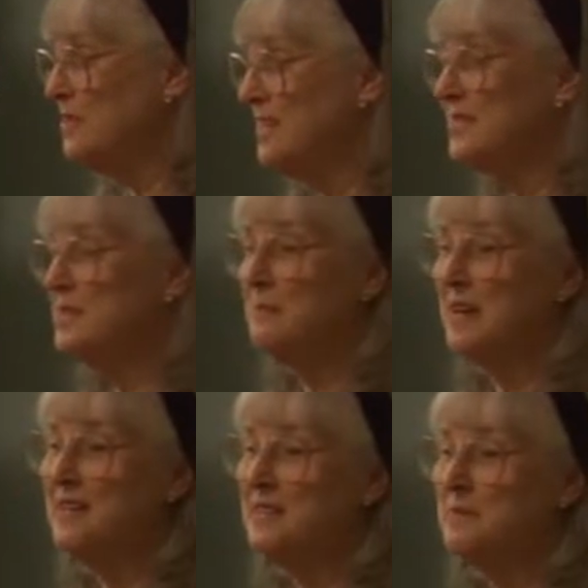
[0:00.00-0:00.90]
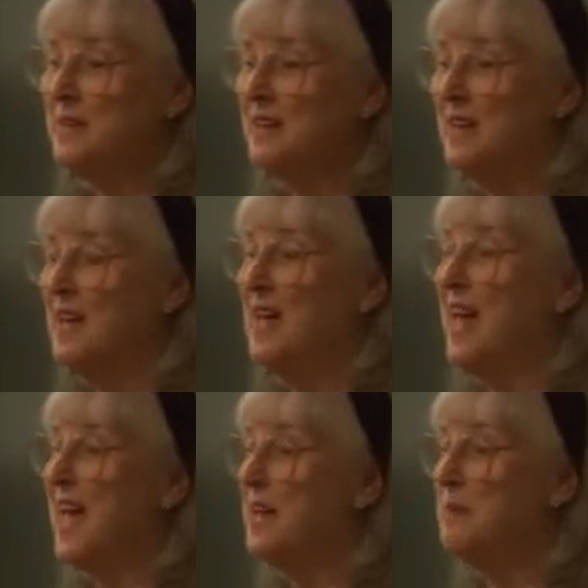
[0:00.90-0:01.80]
change in my husband,
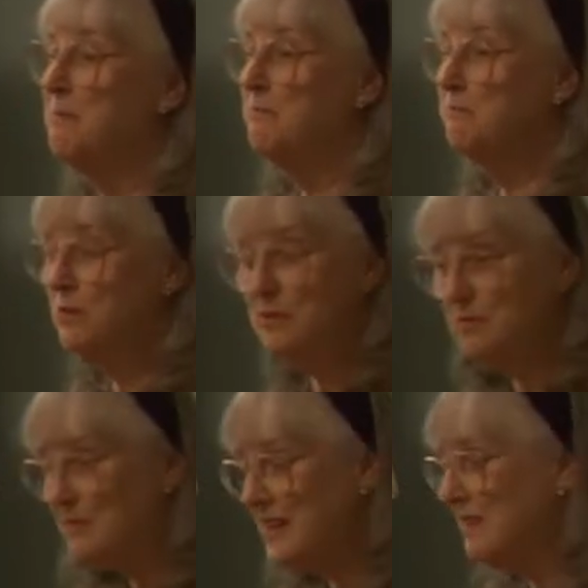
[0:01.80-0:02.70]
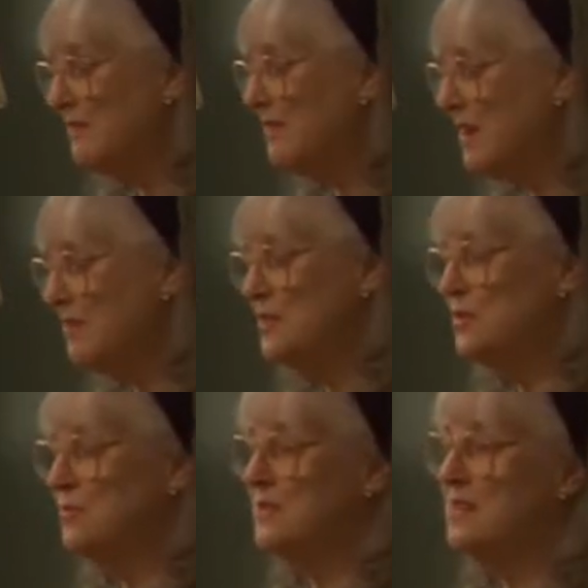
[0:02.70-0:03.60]
and boom, in a very short